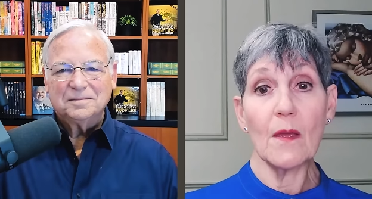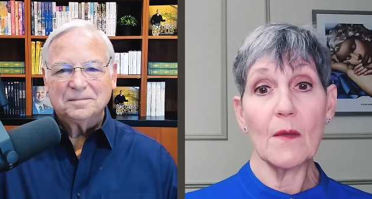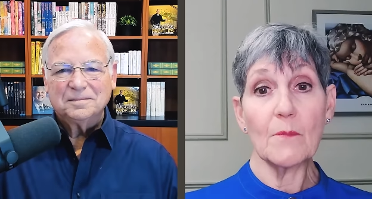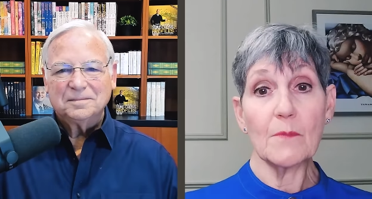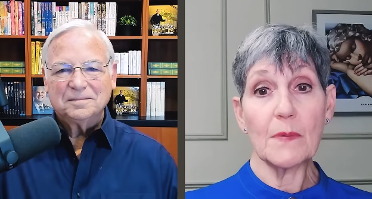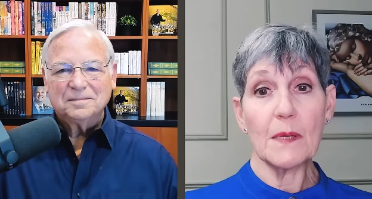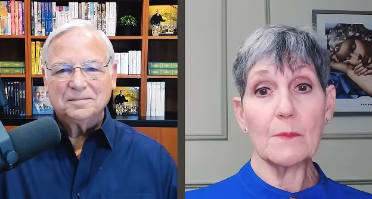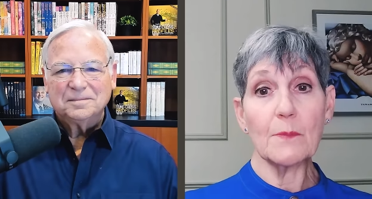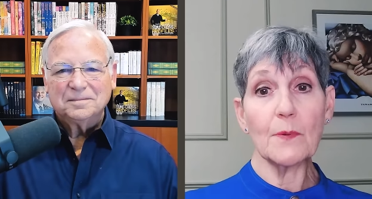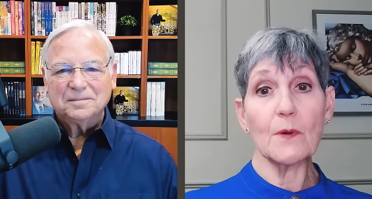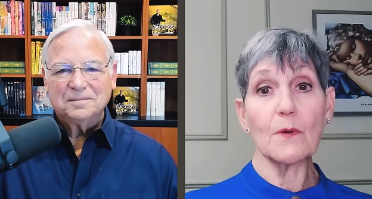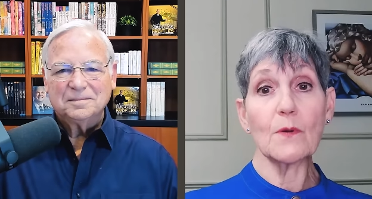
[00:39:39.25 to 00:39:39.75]

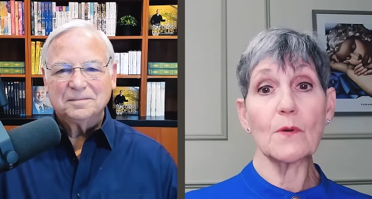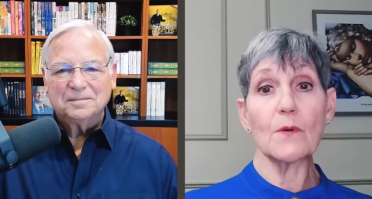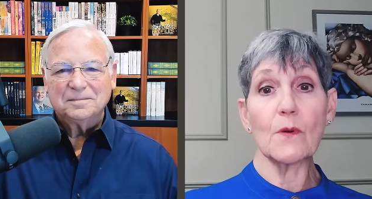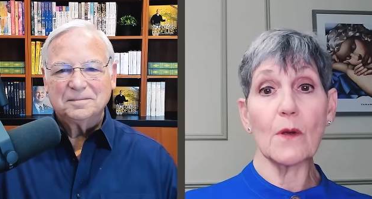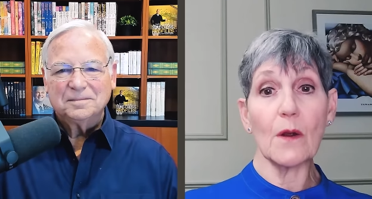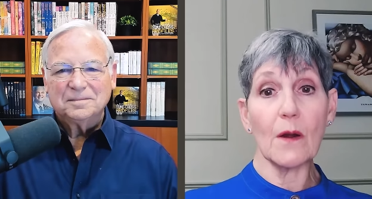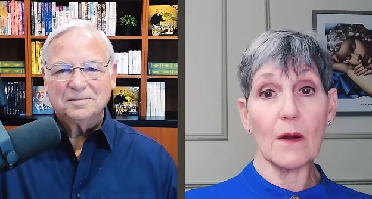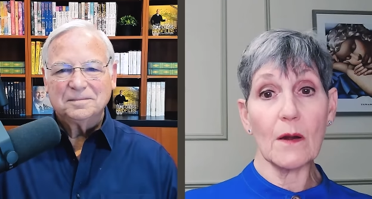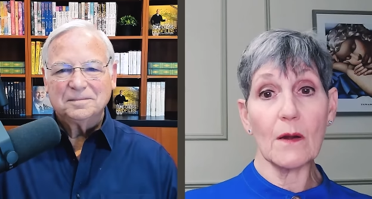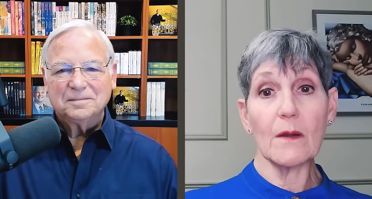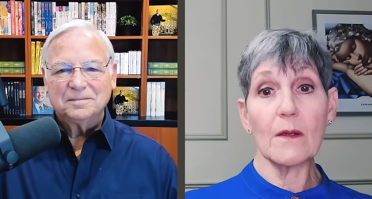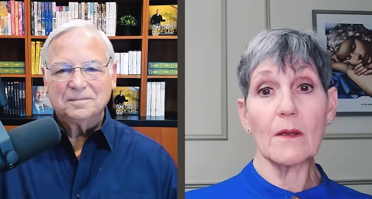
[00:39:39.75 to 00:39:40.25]
Speaker 1: people who
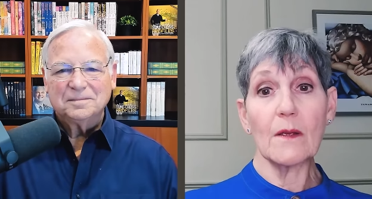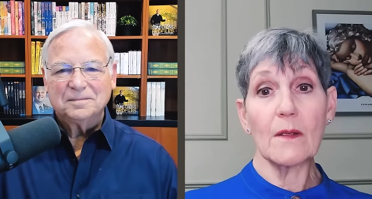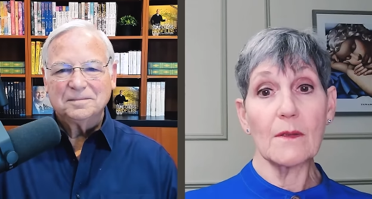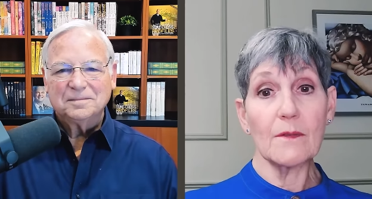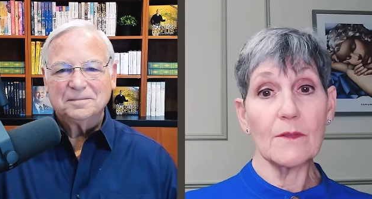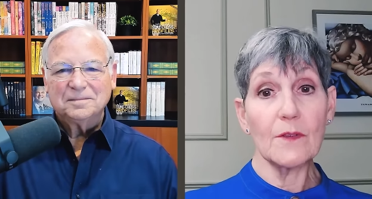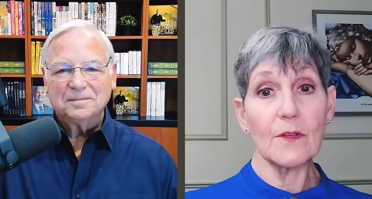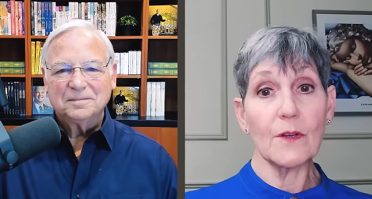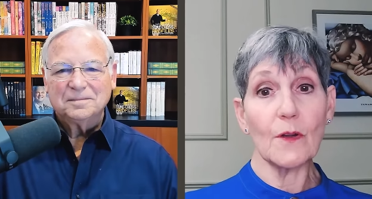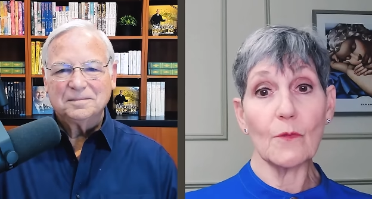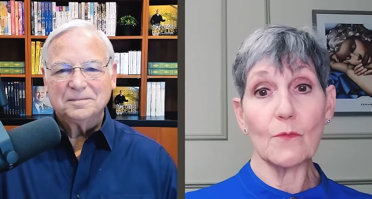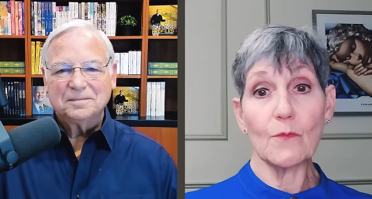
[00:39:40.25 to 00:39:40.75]
are
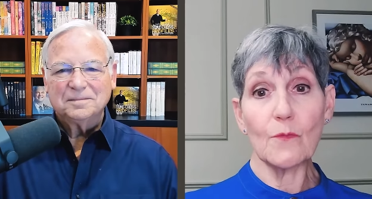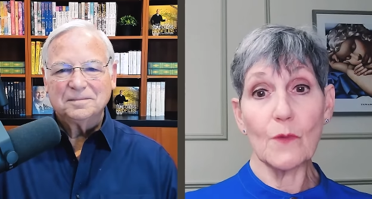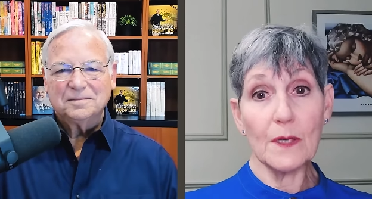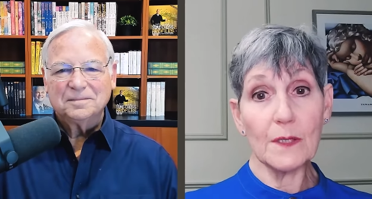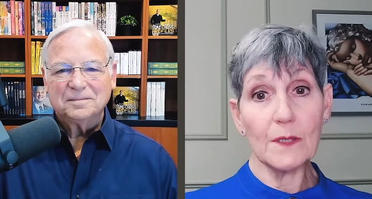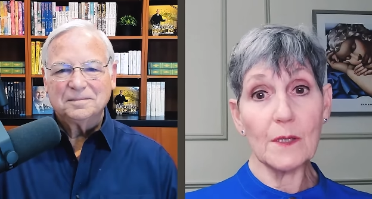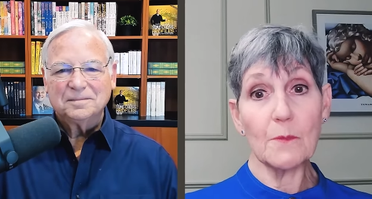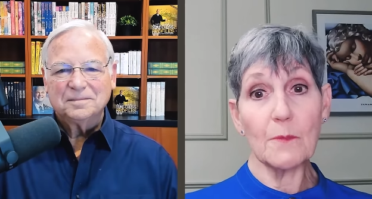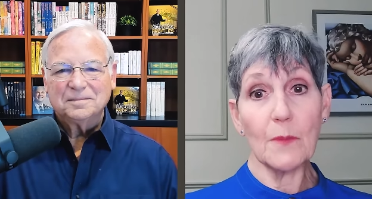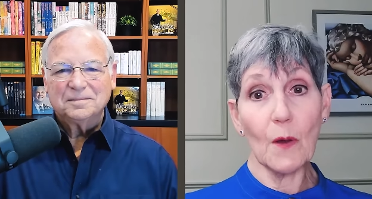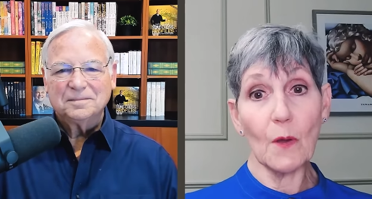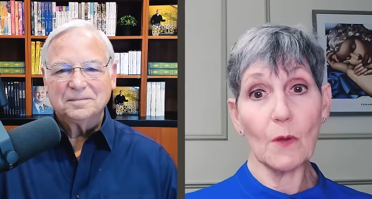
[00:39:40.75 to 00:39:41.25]
you know,
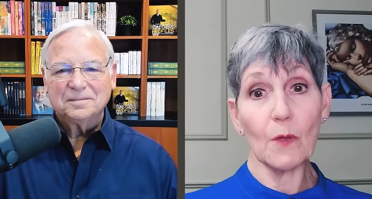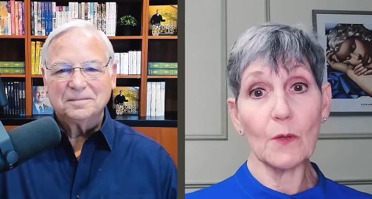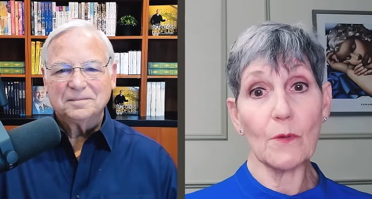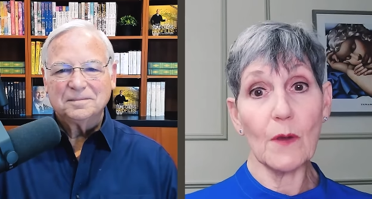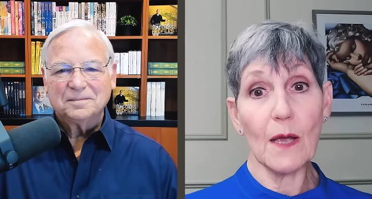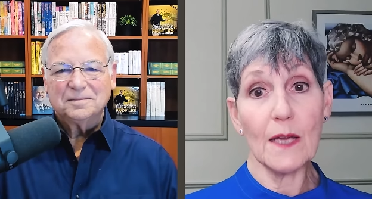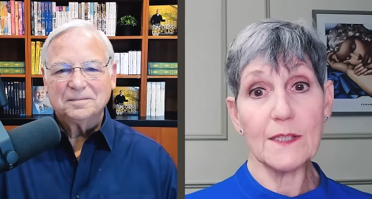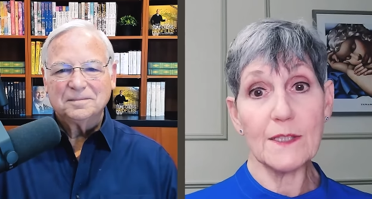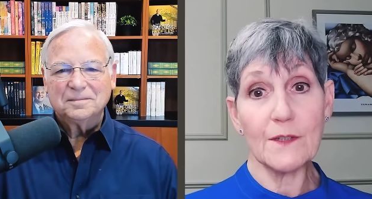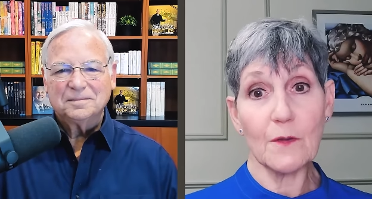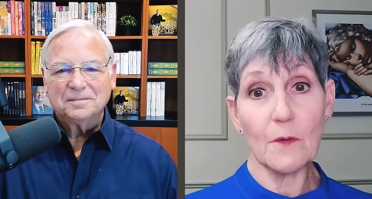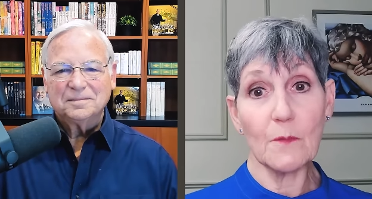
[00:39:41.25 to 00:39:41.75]
really
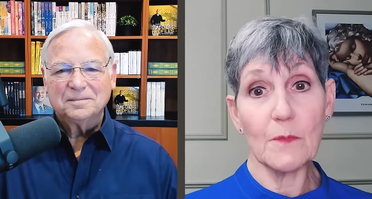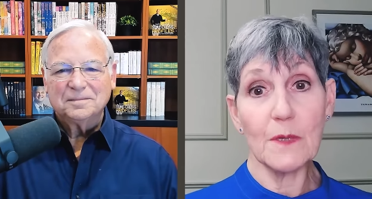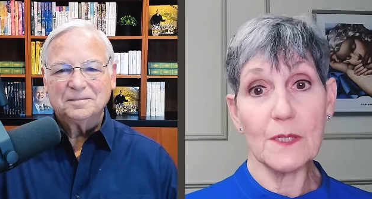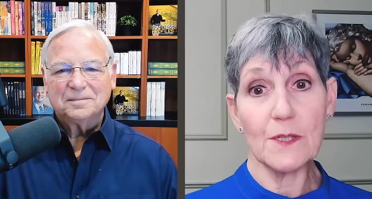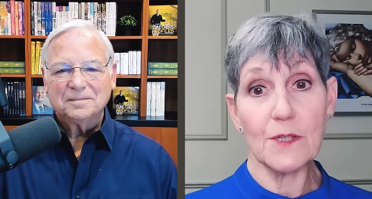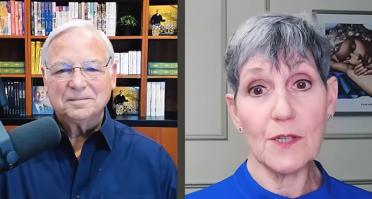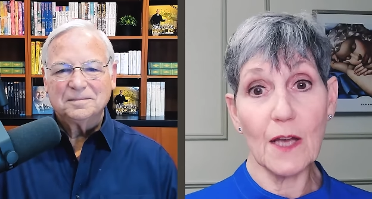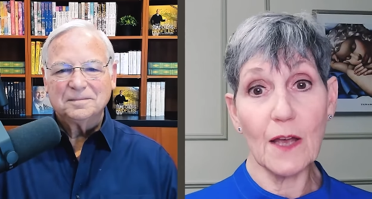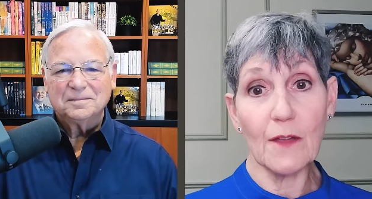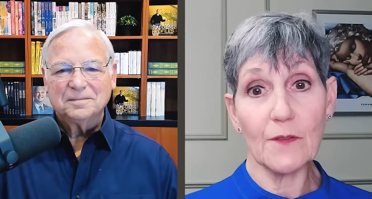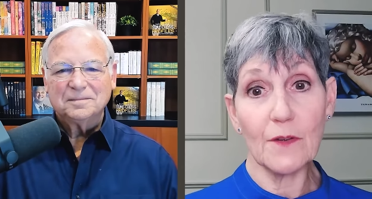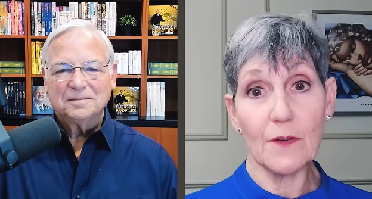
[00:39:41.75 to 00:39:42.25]
polarized from
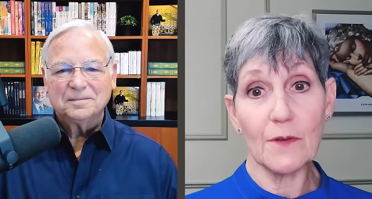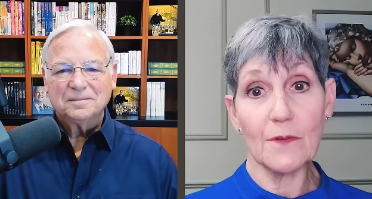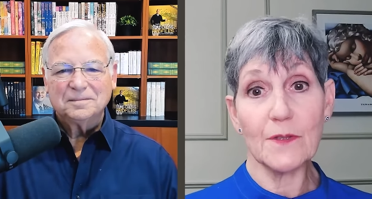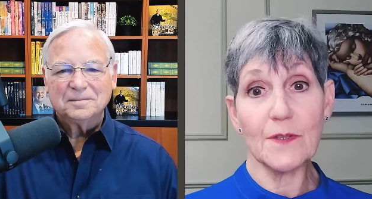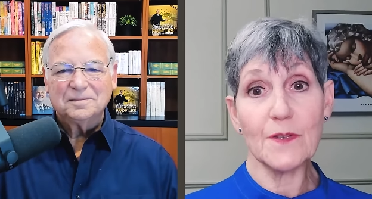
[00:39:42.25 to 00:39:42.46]
each other.